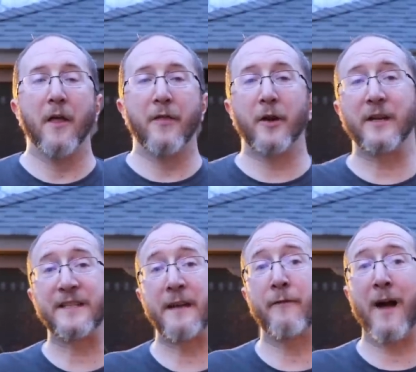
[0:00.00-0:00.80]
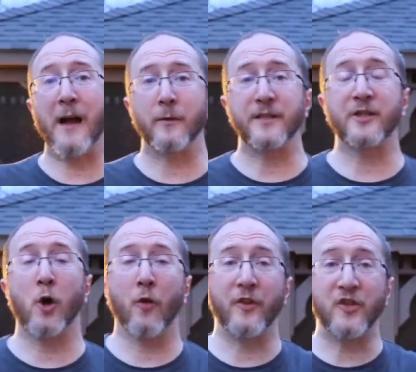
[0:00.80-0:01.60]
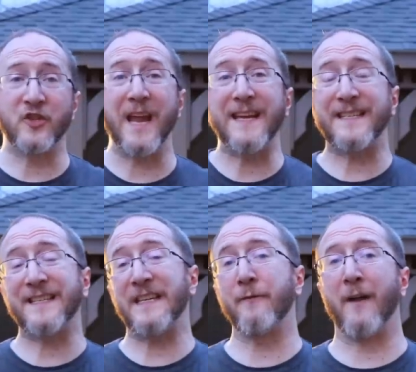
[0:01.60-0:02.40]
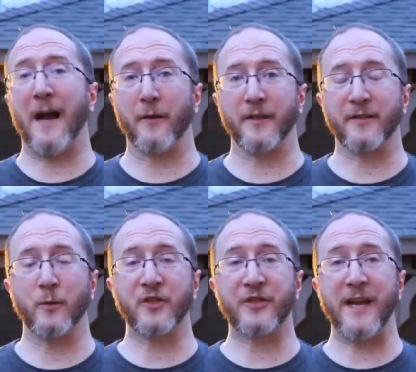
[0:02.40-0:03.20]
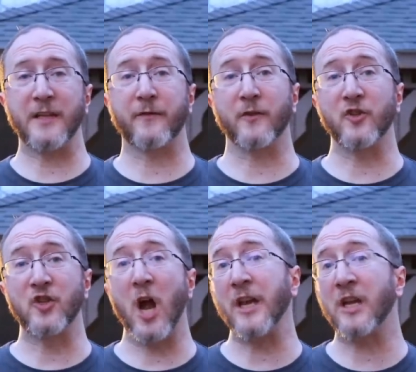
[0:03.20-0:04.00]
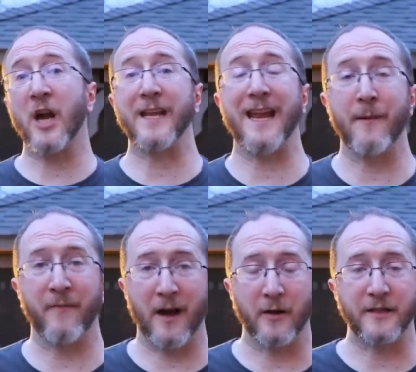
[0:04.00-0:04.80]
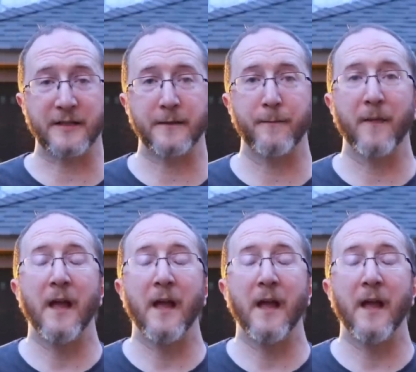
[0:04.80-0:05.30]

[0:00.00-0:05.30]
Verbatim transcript: There is a virus called the JC virus, which stands for John Cunningham virus.